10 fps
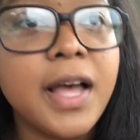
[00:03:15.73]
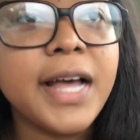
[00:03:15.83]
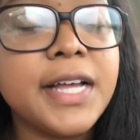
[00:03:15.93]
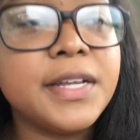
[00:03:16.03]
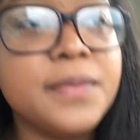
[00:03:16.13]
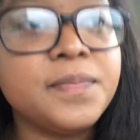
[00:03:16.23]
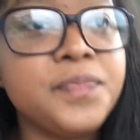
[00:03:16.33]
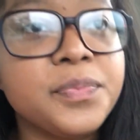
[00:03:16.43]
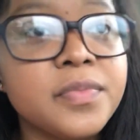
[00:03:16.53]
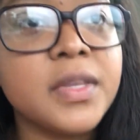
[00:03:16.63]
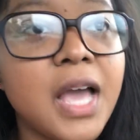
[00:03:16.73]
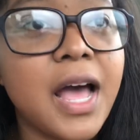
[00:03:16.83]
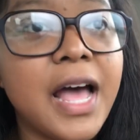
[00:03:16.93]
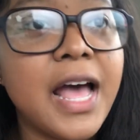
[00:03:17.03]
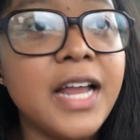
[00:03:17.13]
I
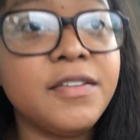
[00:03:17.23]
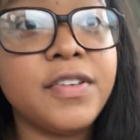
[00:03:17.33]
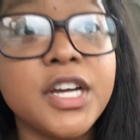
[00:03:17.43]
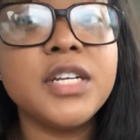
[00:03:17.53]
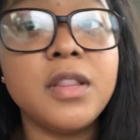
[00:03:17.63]
had a very